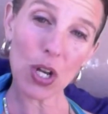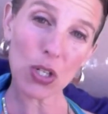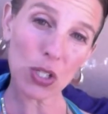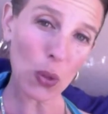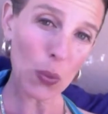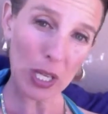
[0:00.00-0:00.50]

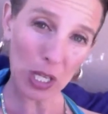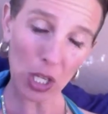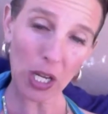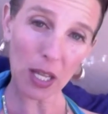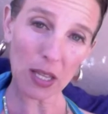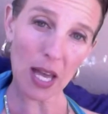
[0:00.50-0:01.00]
So we
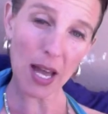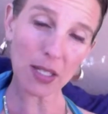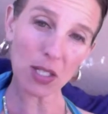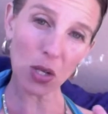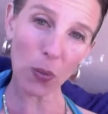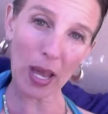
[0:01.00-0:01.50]
look at
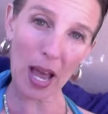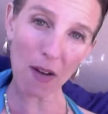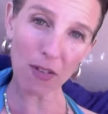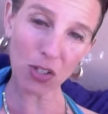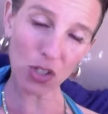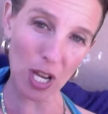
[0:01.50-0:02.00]
that so we have
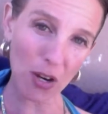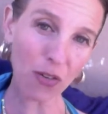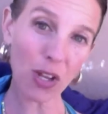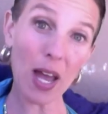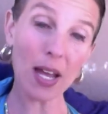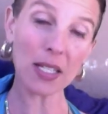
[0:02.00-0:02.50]
a
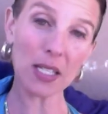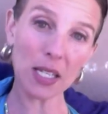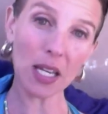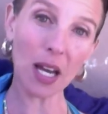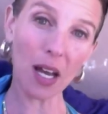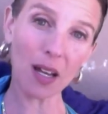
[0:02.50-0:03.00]
general
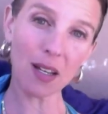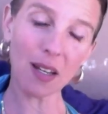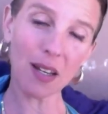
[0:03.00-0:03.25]
idea